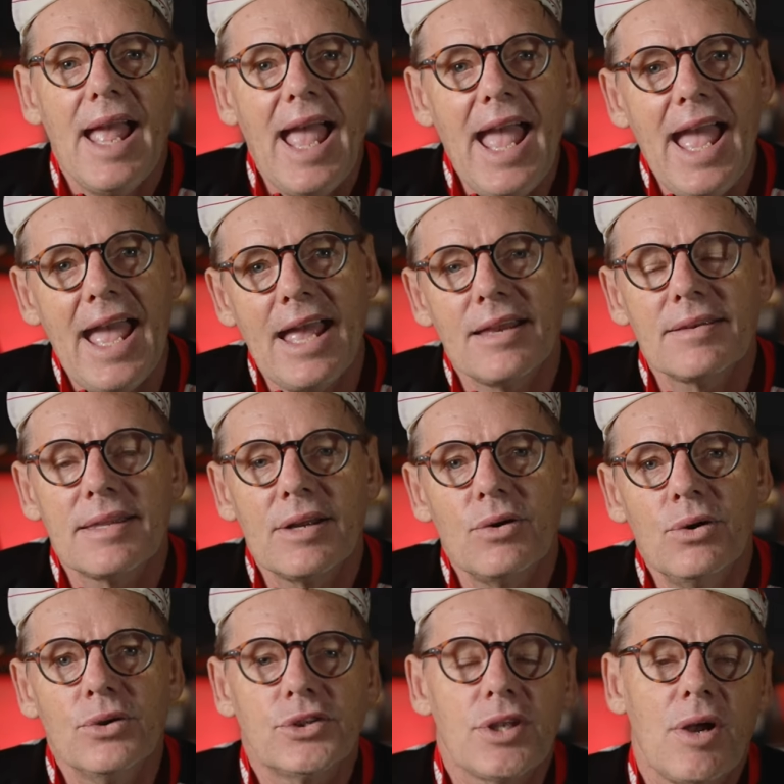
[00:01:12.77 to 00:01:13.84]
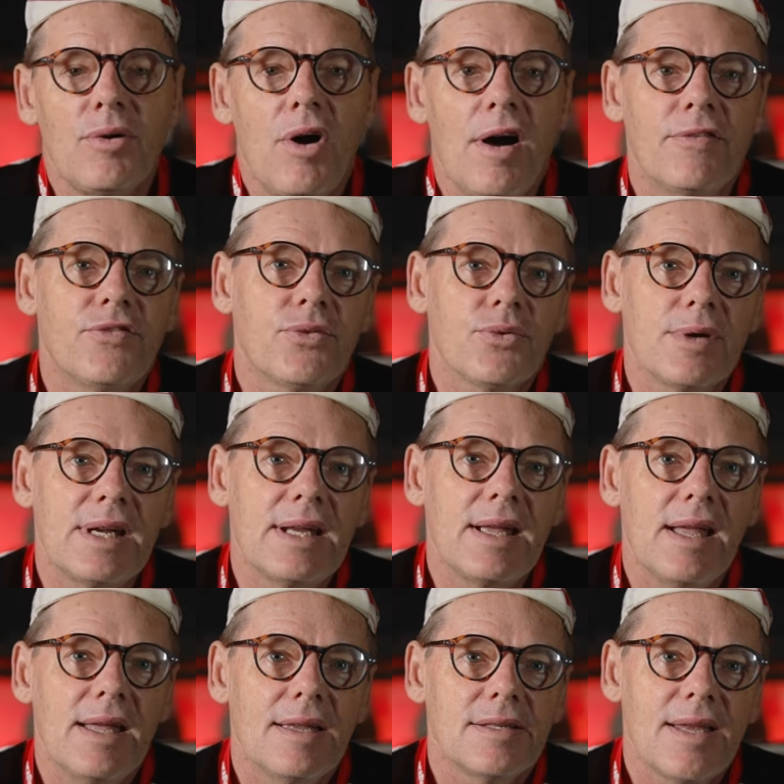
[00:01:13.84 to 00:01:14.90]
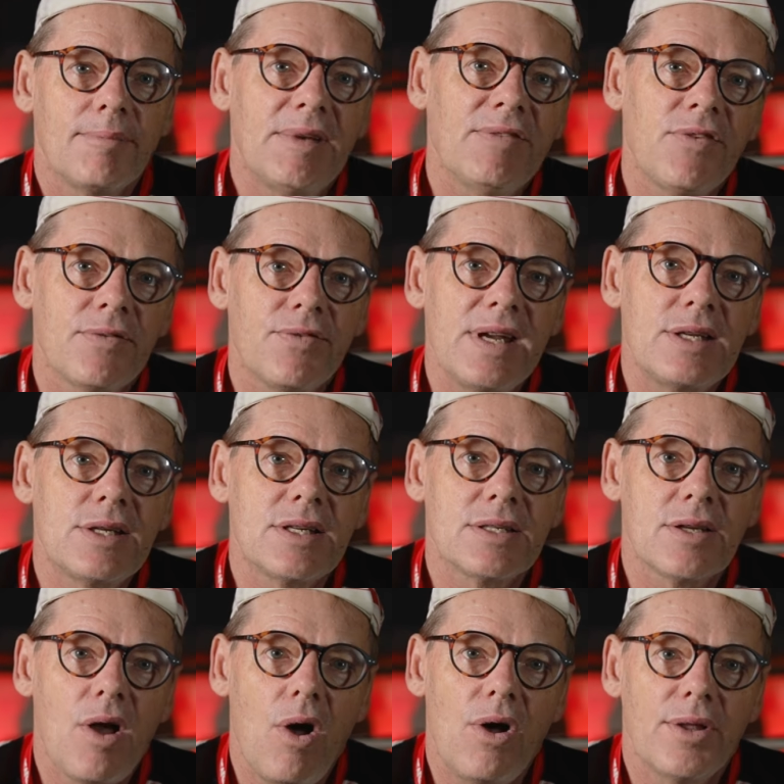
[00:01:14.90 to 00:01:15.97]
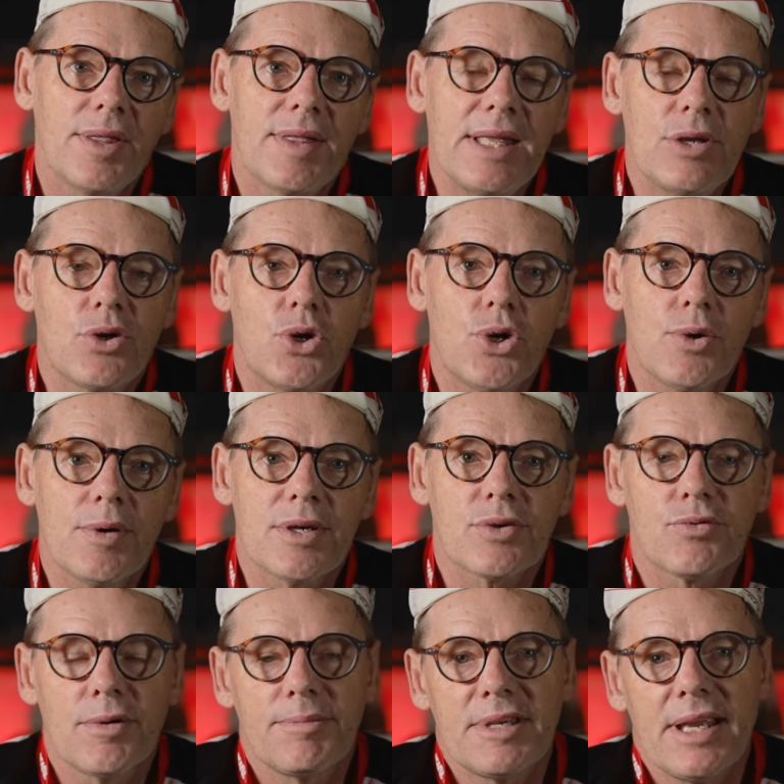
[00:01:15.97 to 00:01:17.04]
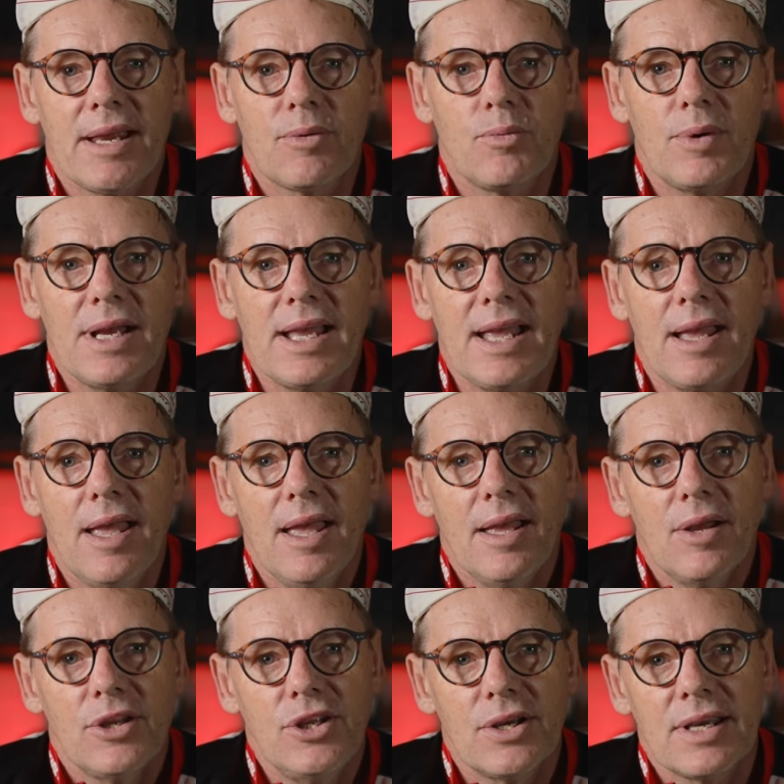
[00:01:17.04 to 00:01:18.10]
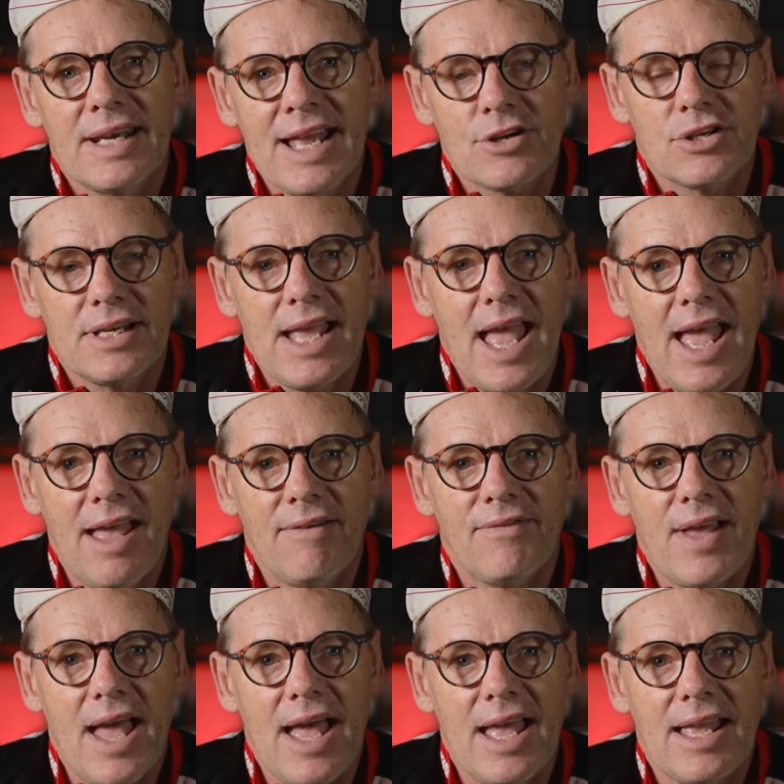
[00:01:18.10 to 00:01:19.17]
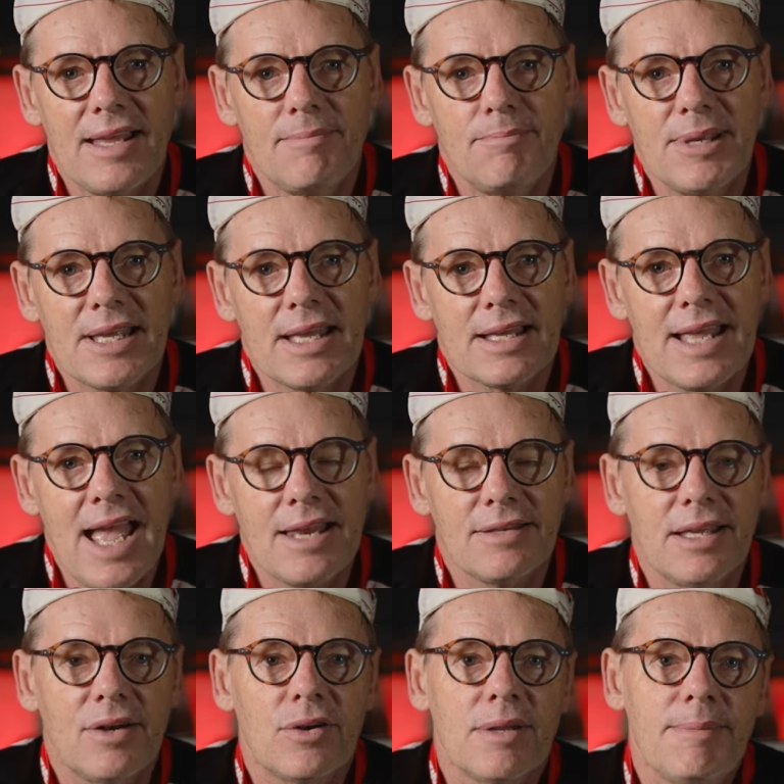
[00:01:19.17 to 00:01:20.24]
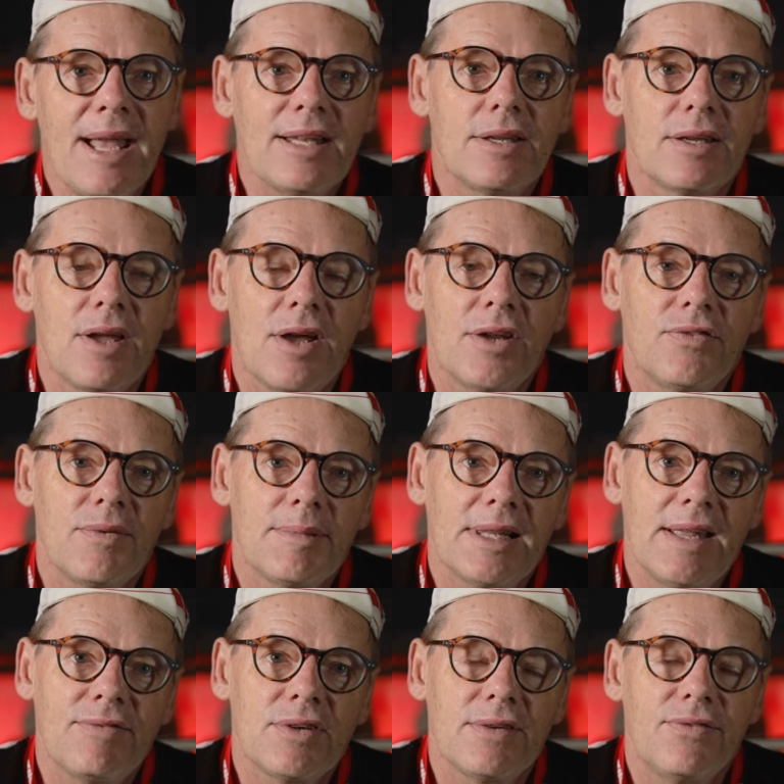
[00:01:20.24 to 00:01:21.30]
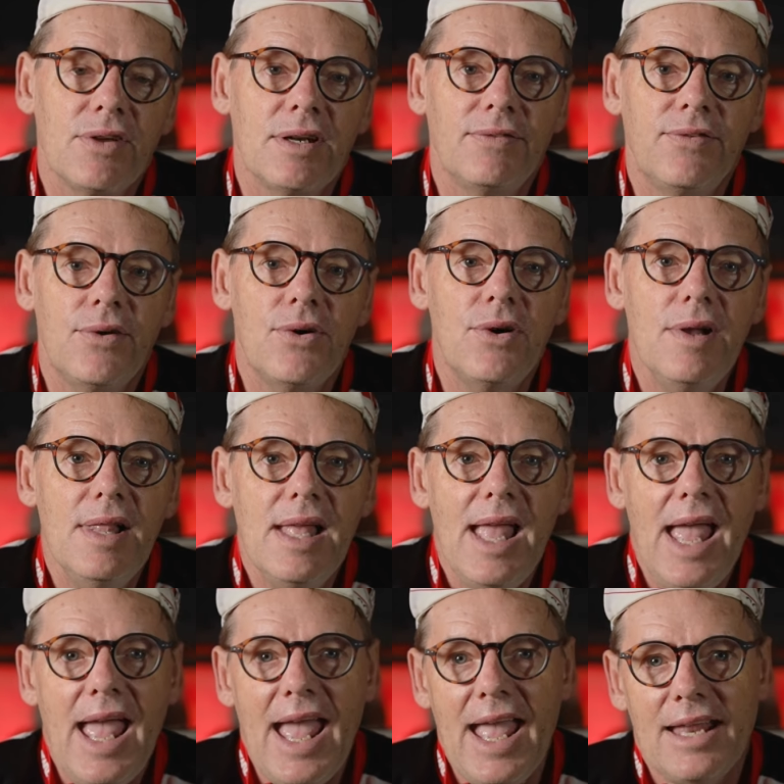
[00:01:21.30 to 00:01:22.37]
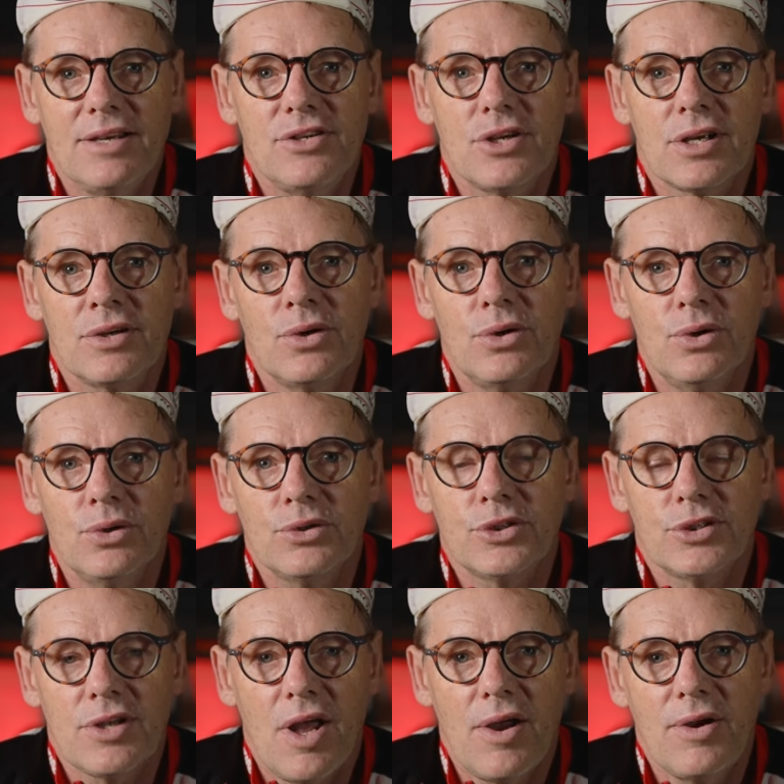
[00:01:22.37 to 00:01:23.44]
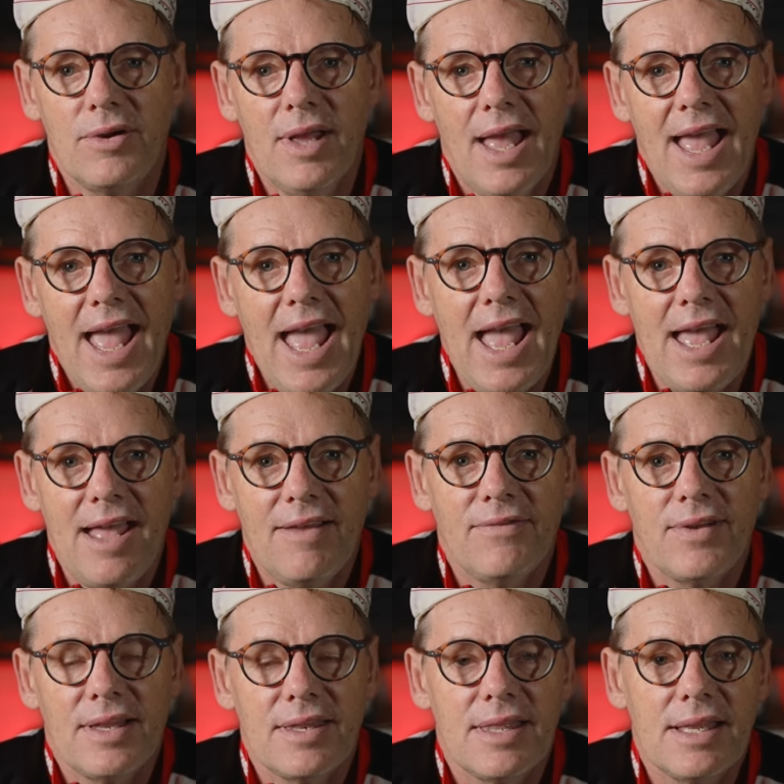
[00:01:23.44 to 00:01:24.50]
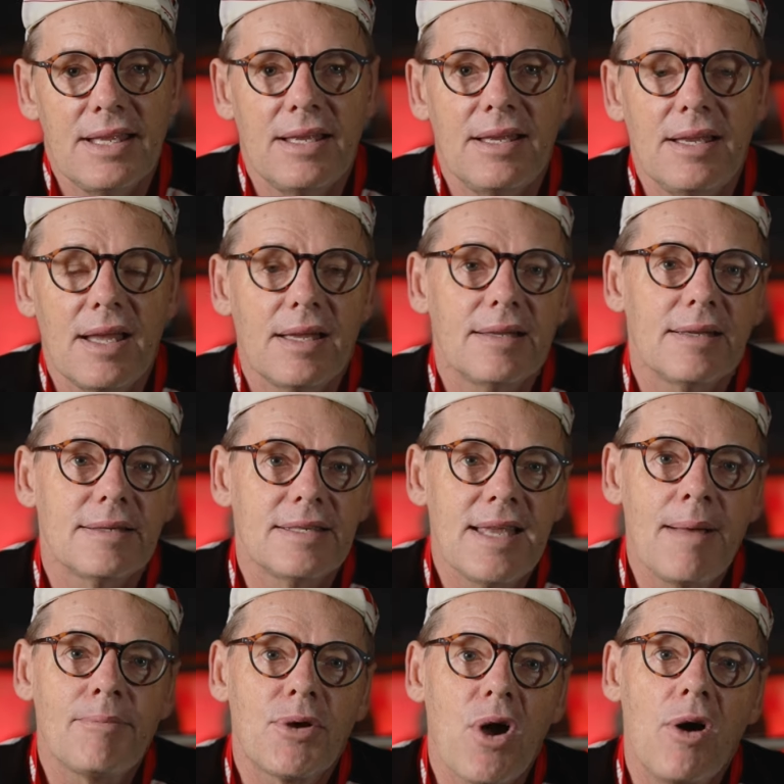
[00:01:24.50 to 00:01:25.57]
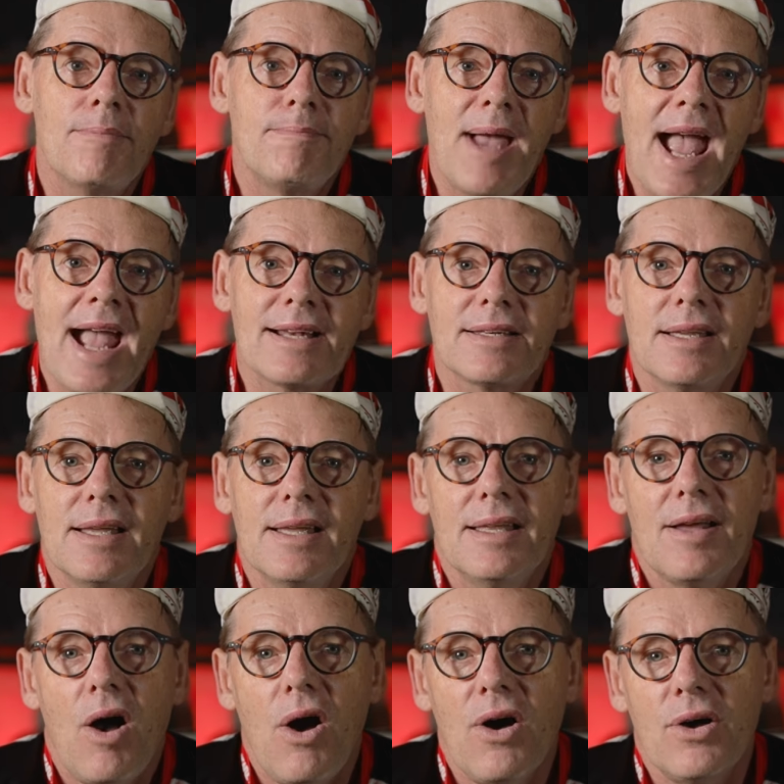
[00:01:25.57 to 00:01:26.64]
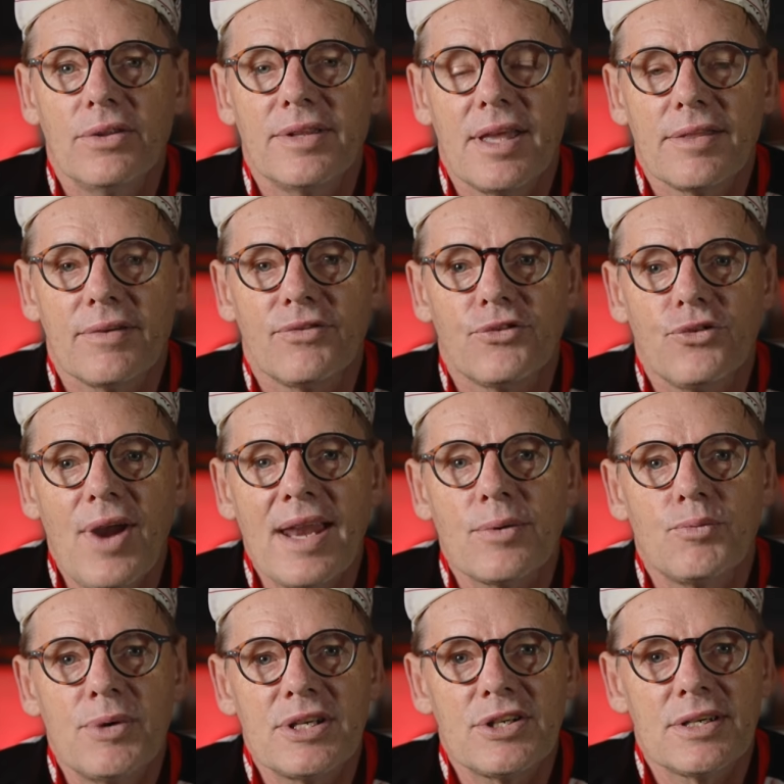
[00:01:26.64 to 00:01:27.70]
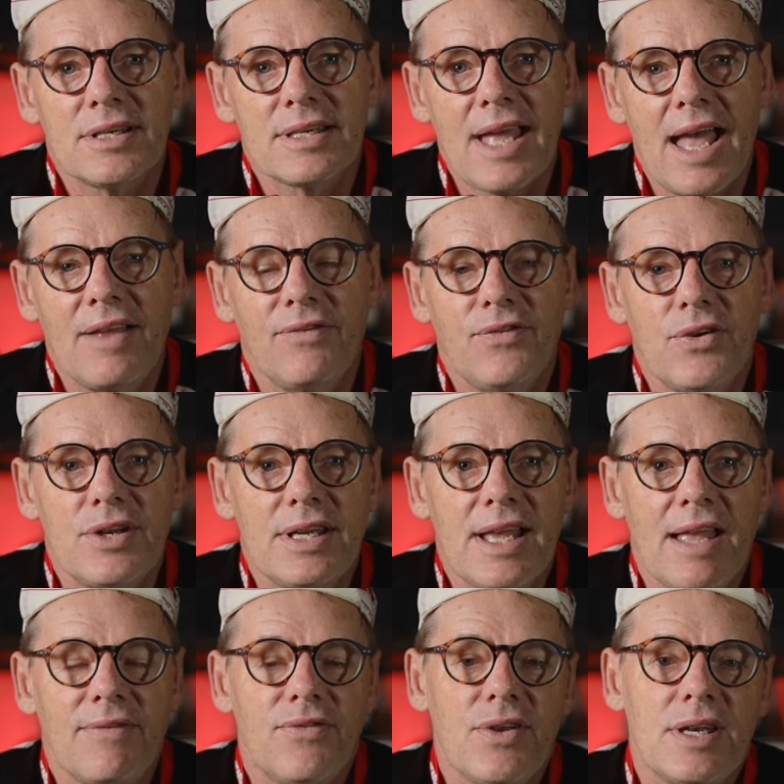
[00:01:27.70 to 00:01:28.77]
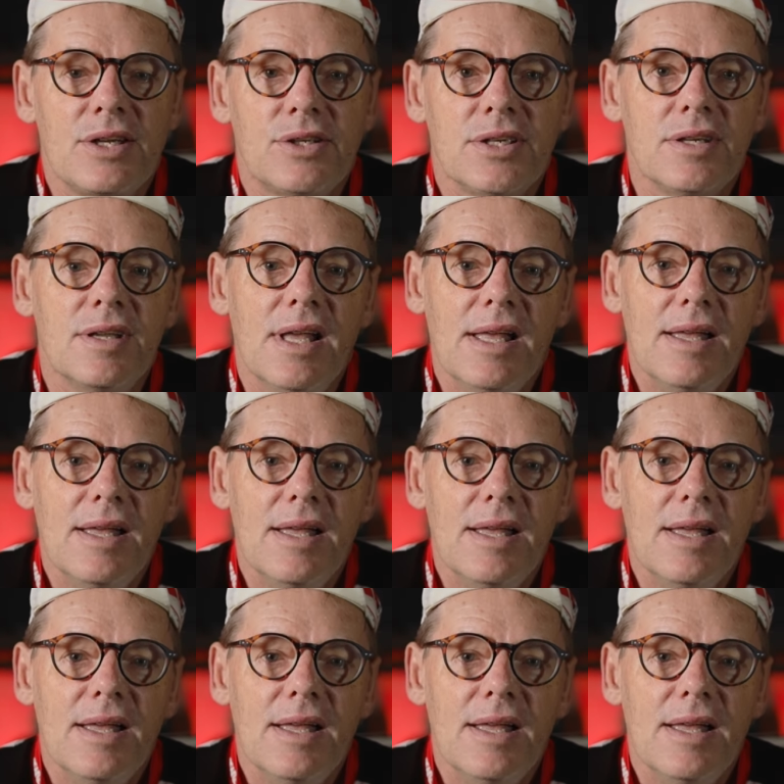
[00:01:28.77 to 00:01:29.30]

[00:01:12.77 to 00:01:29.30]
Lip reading: and they're also offering some different features on the Chorus grip set, where you can actually have a bigger cassette on the back that goes from 11 to 34, and you can also have the subcompact on the front, which is a 38-32.